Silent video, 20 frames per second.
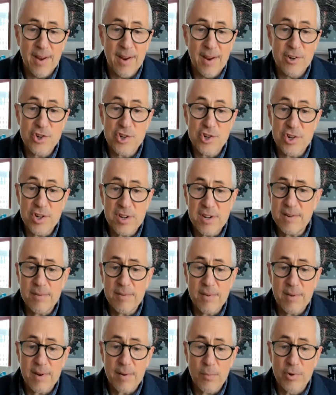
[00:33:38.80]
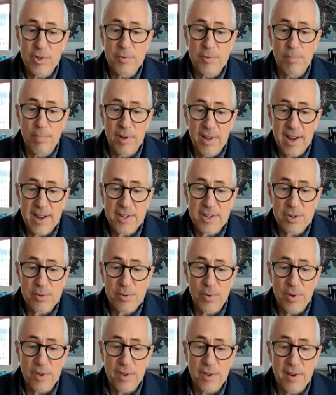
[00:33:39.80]
she was blessed
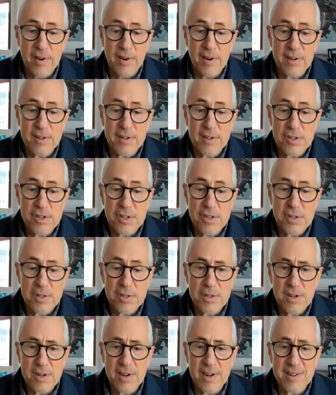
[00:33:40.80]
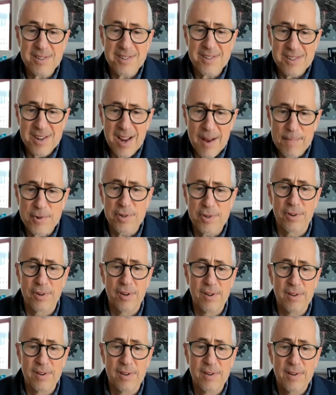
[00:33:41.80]
with an
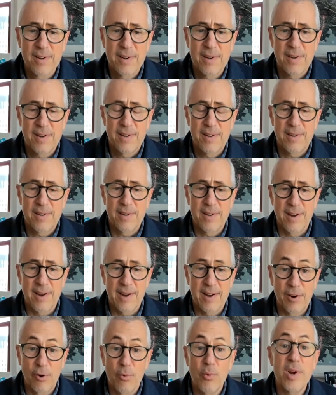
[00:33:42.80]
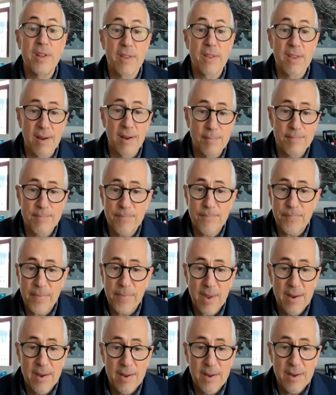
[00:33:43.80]
exceptional green thumb.
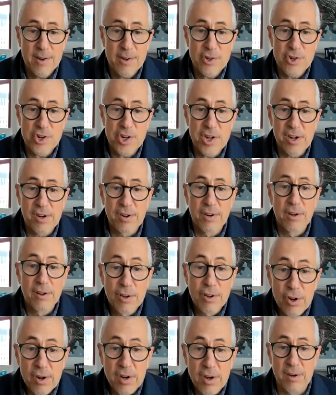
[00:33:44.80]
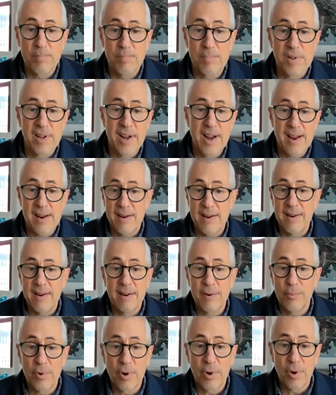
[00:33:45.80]
She could look at a plant and
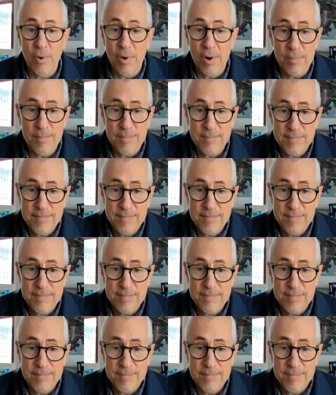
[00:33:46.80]
it would grow.